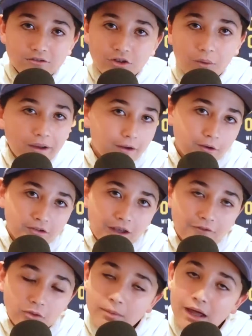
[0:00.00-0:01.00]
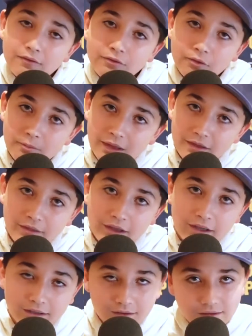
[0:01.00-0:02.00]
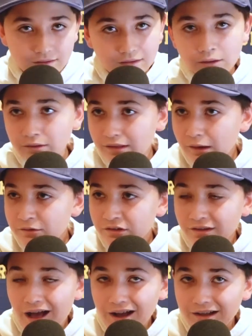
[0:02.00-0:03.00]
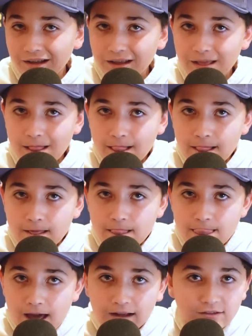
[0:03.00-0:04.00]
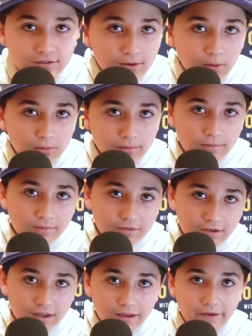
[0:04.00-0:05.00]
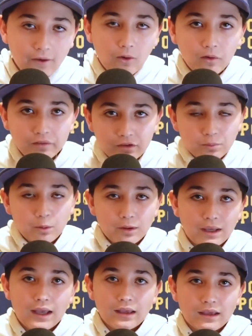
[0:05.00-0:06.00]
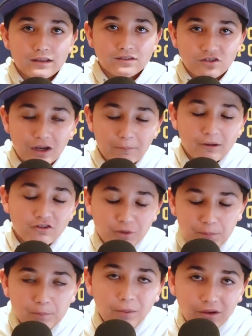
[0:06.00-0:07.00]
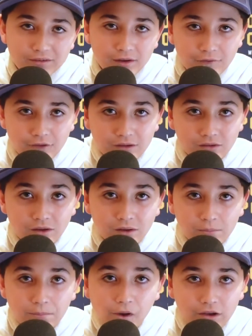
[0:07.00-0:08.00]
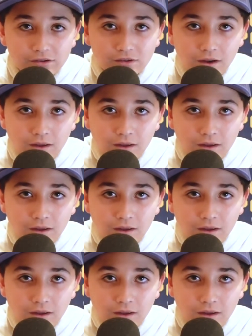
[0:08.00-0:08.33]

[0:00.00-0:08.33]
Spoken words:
Joe Harris, I feel bad for you, man. Like, they're just not going to, I just don't see all of this working. It's championship or bust, and if it's bust,